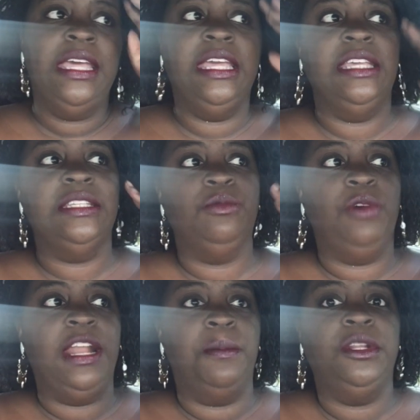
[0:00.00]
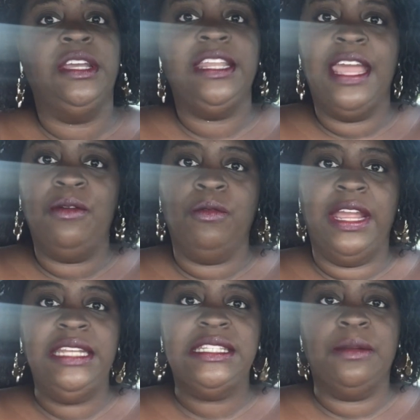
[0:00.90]
is when I'm looking at
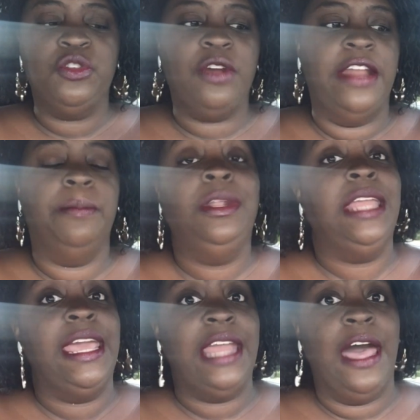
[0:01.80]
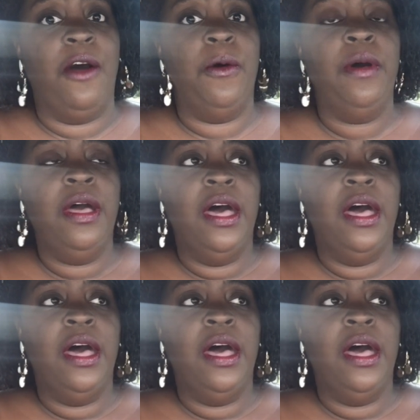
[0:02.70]
rates and I'm trying to plan out